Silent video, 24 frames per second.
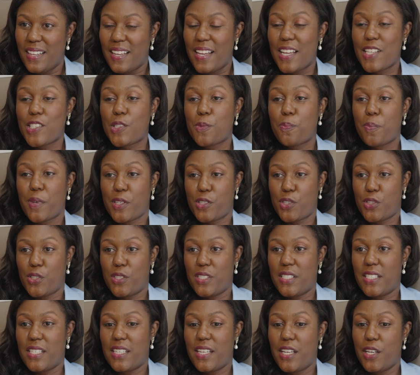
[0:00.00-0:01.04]

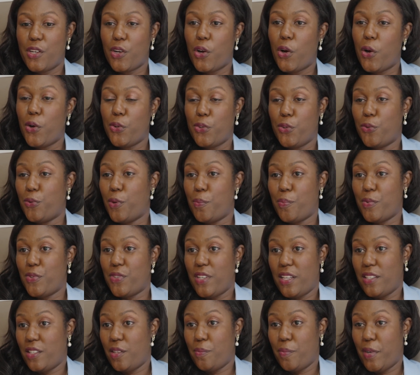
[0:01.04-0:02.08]
especially in
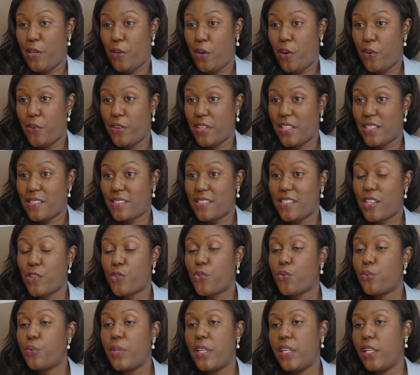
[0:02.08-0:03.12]
underrepresented minorities.
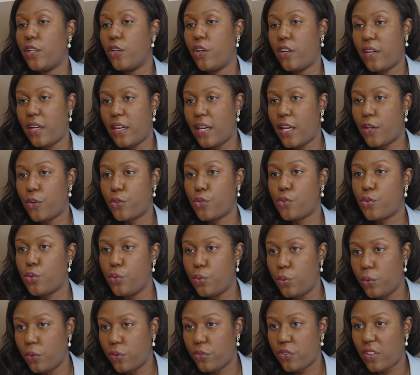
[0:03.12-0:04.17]
There's really not a lot of
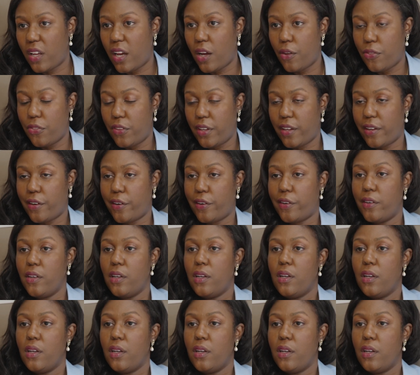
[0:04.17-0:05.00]
tools out there.